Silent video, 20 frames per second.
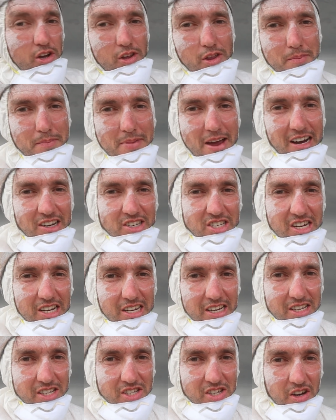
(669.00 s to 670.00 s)
the
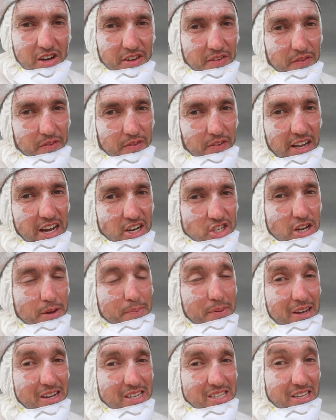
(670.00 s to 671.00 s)
mounting, so it's flush
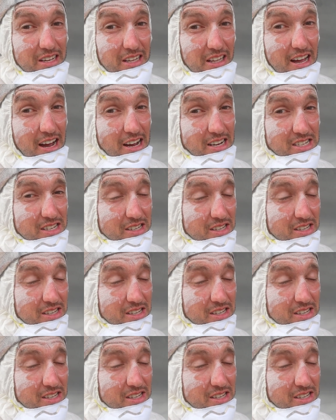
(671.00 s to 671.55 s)
up against the glass,